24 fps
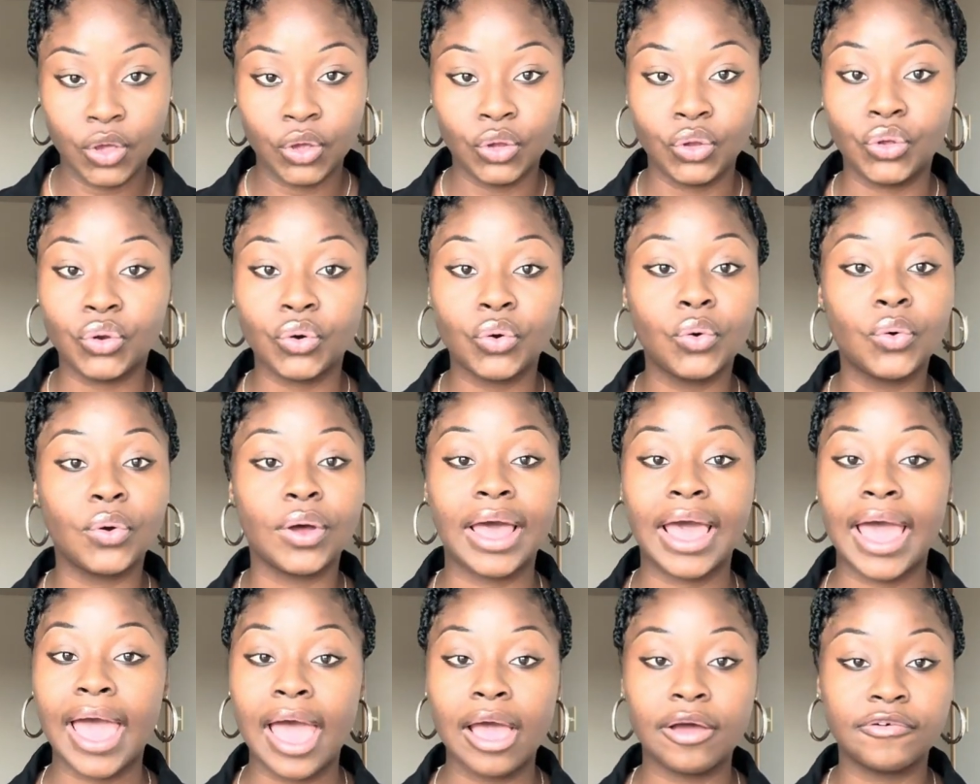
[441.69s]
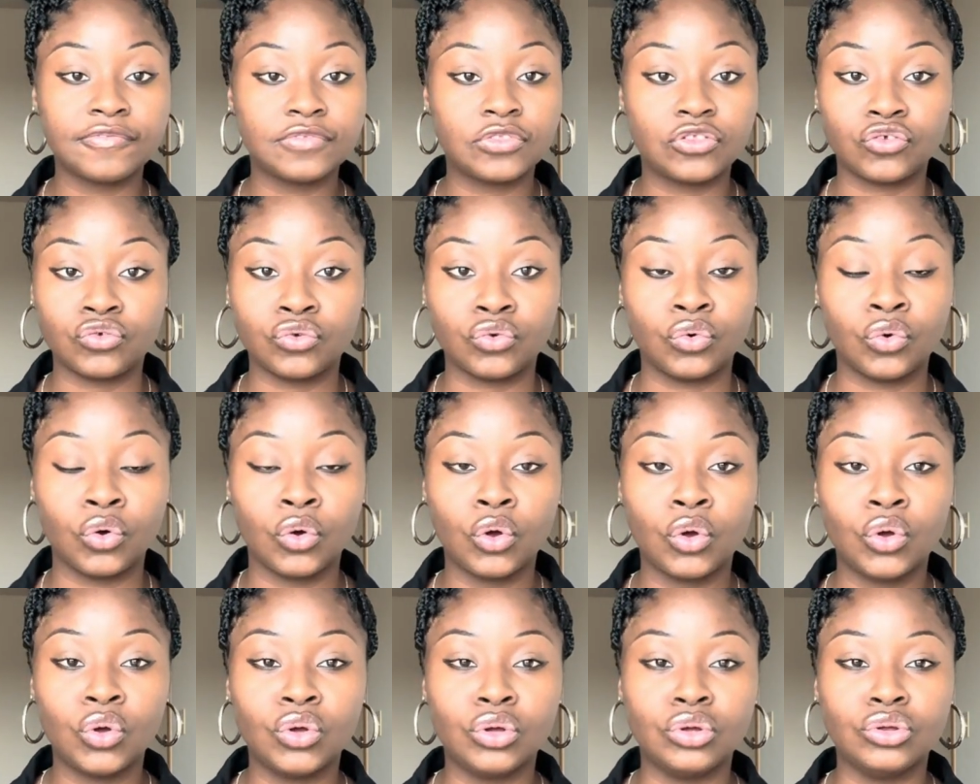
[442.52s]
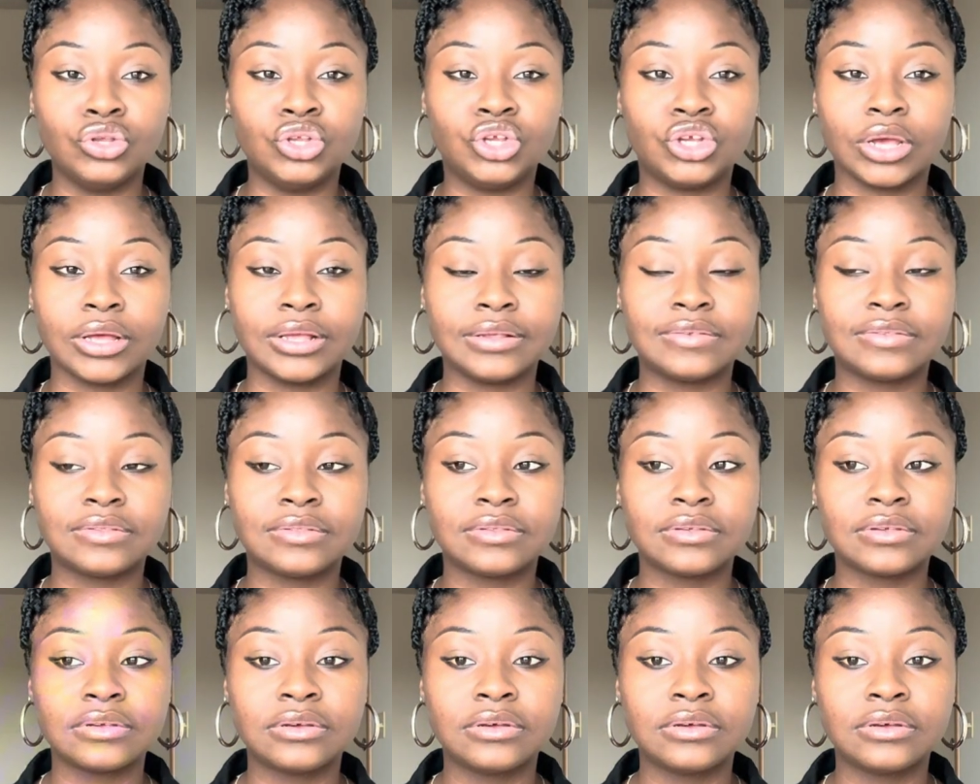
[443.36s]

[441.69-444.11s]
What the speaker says: You don't have to just